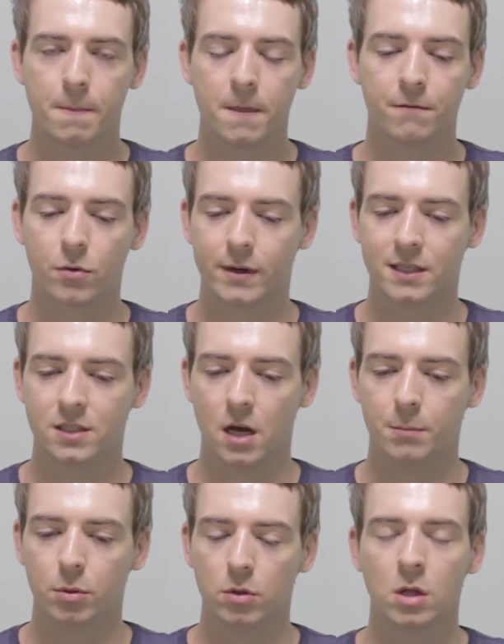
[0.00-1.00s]
For
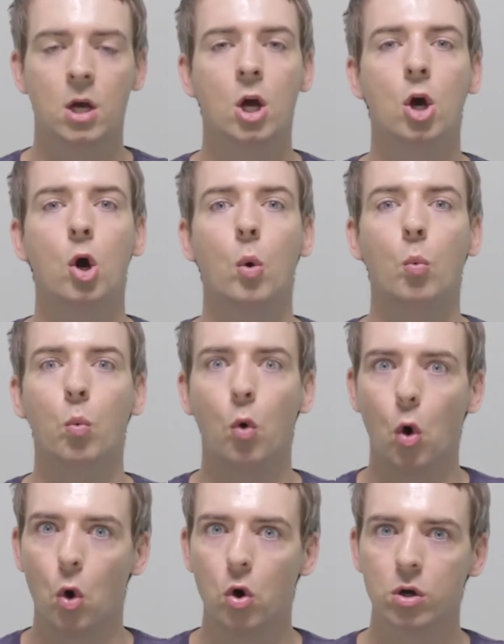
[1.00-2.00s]
example,
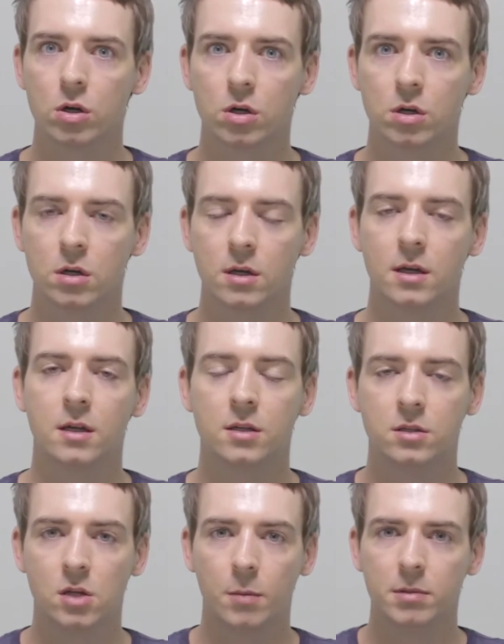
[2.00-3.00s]
walk,
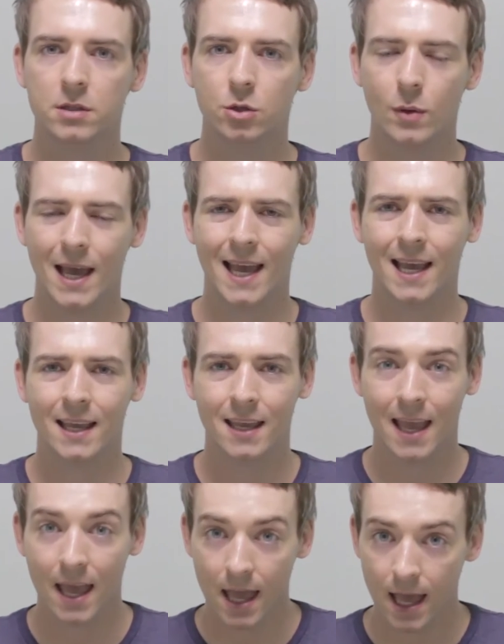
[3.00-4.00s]

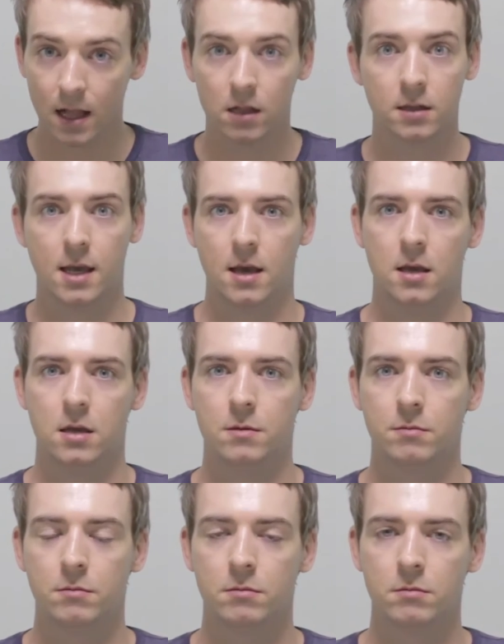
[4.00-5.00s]
W-A-L-K,
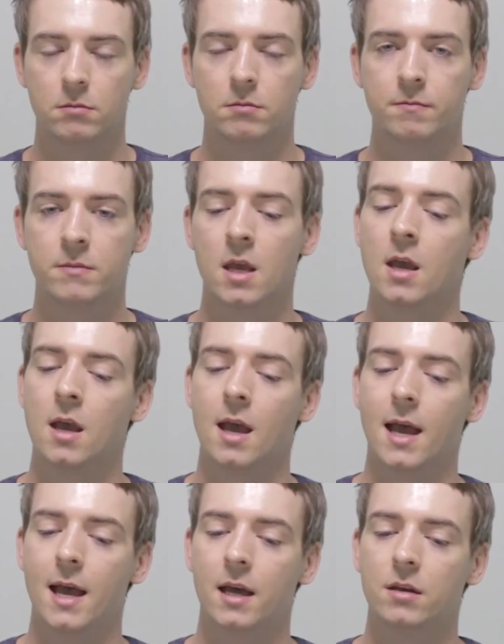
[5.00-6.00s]

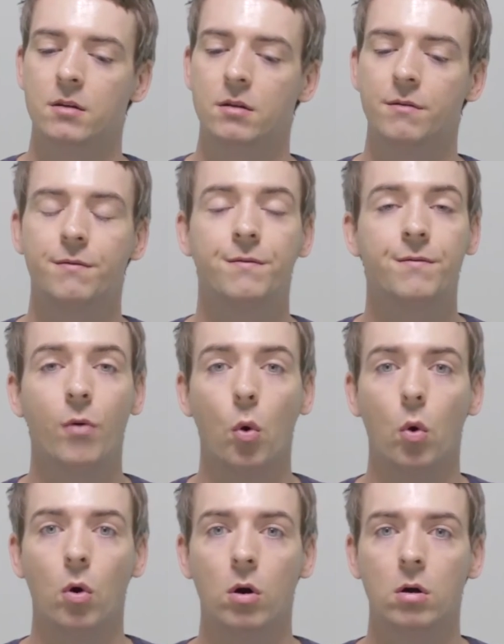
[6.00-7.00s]
and
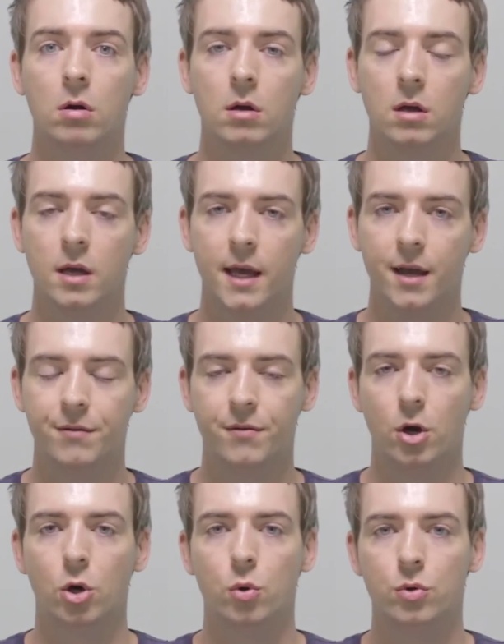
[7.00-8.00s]
for,
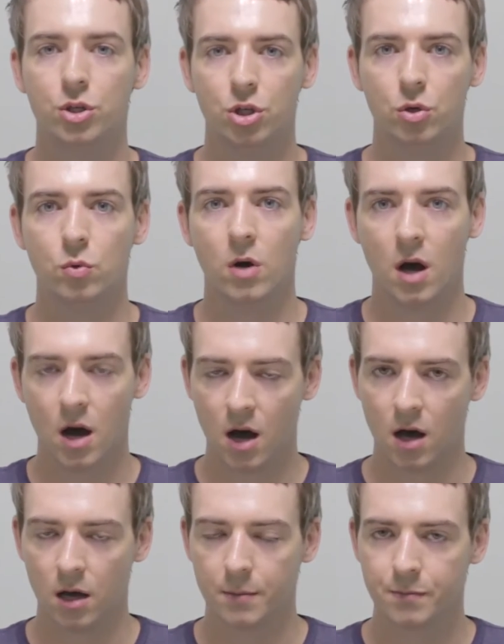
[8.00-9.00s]

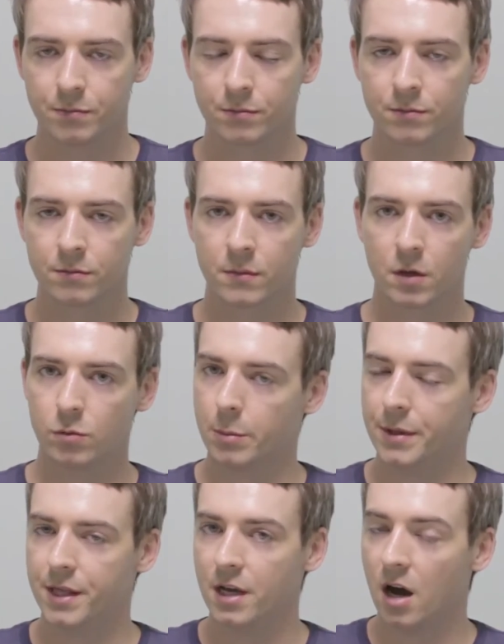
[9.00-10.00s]
F-O-U-R. Remember,
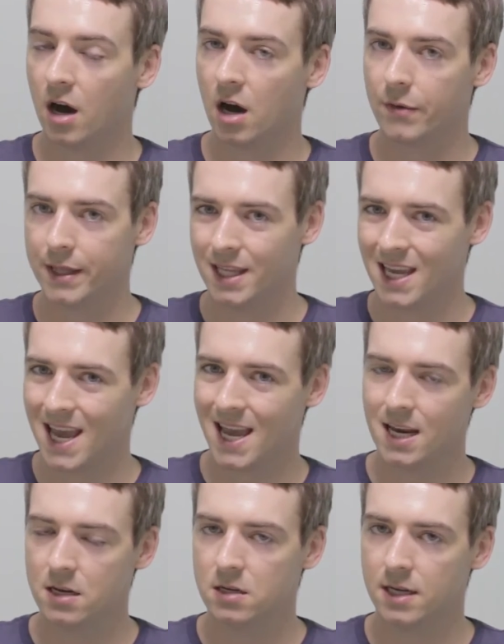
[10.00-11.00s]
the R at the
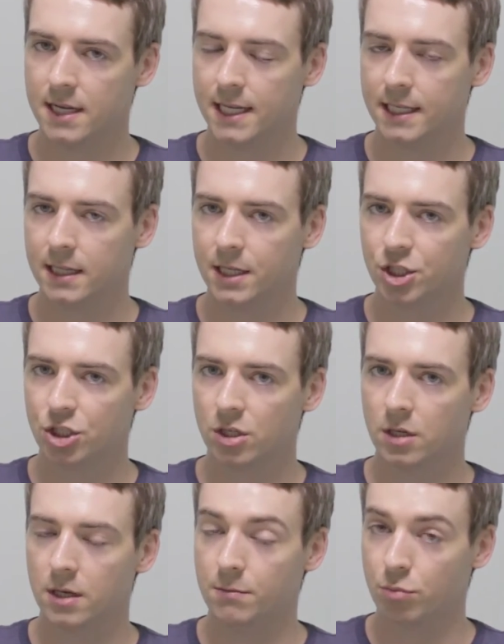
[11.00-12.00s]
end in English,
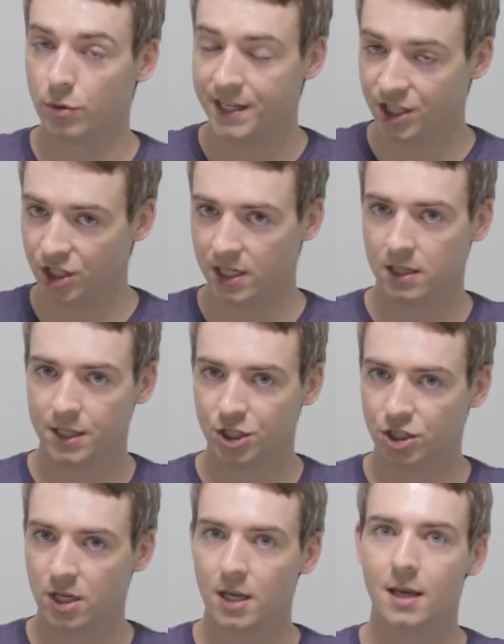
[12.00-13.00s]
in British
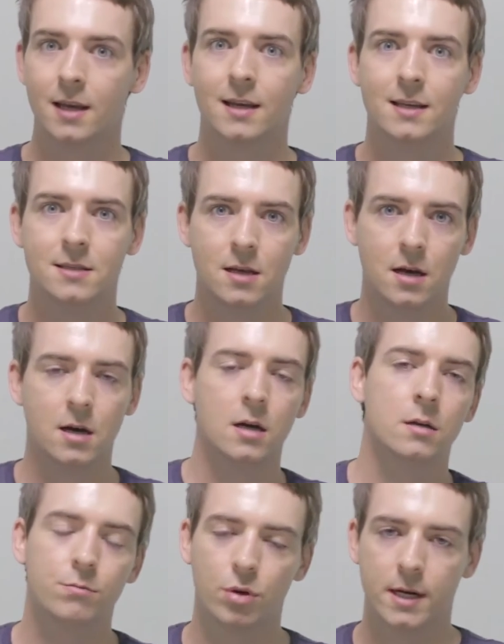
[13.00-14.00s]
English, is
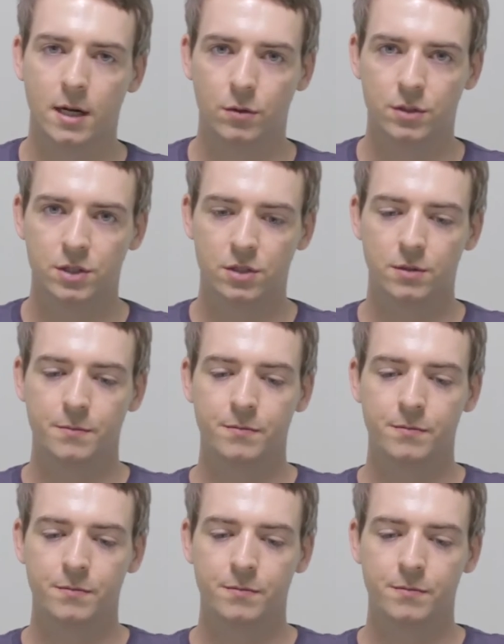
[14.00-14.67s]
unpronounced.